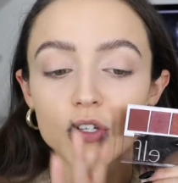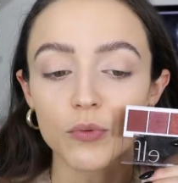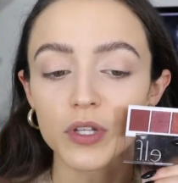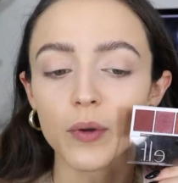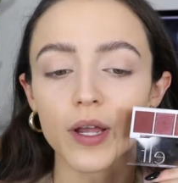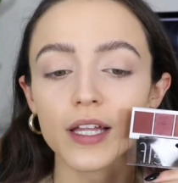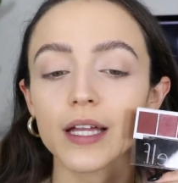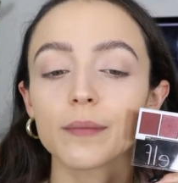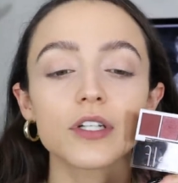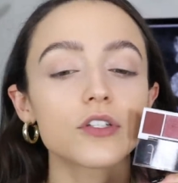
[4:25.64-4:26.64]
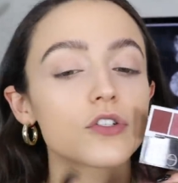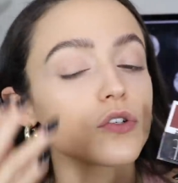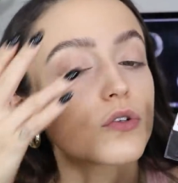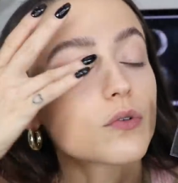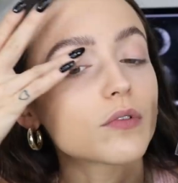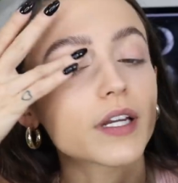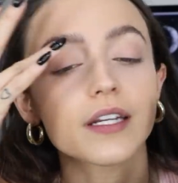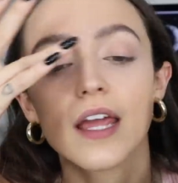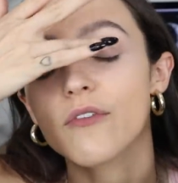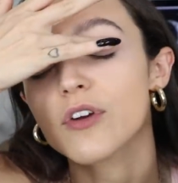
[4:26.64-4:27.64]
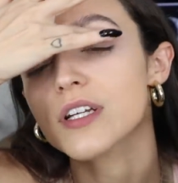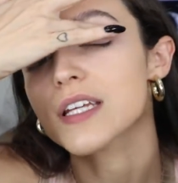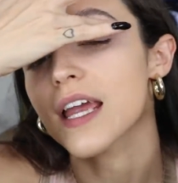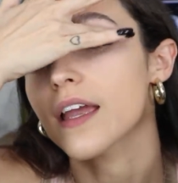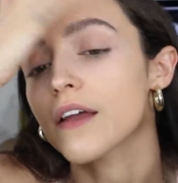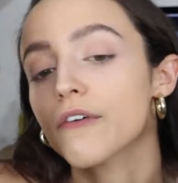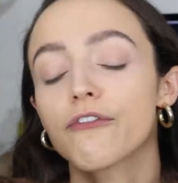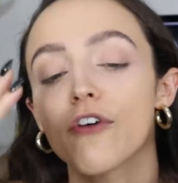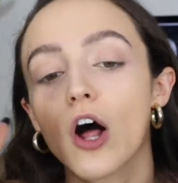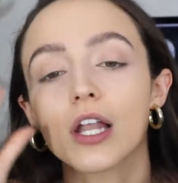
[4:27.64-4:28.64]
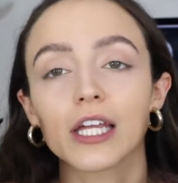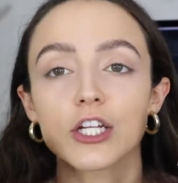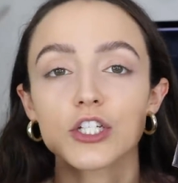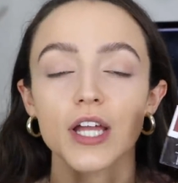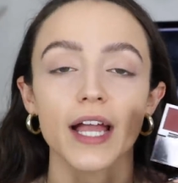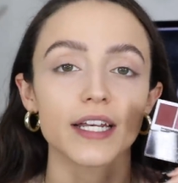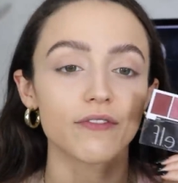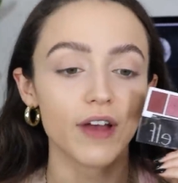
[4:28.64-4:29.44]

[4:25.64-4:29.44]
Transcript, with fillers: So really quickly, I'm gonna do like an everyday fallish kind of